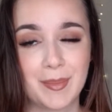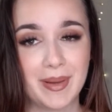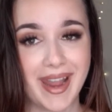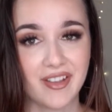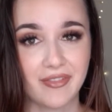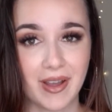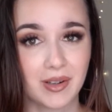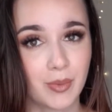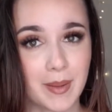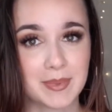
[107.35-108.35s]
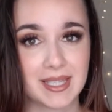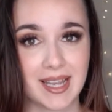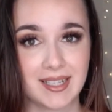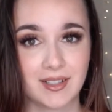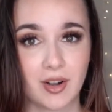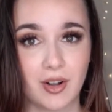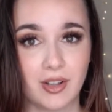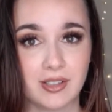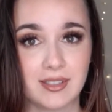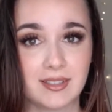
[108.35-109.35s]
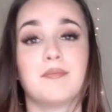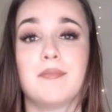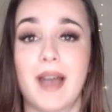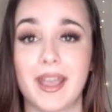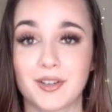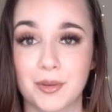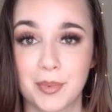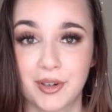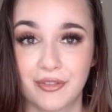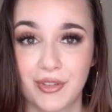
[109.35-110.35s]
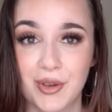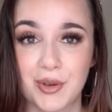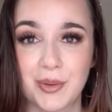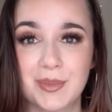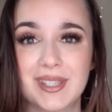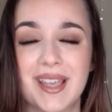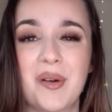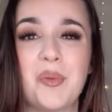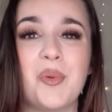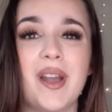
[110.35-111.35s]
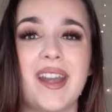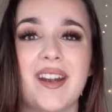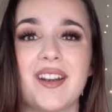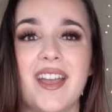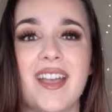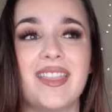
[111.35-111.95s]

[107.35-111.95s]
But I found a website called Micro Perfumes where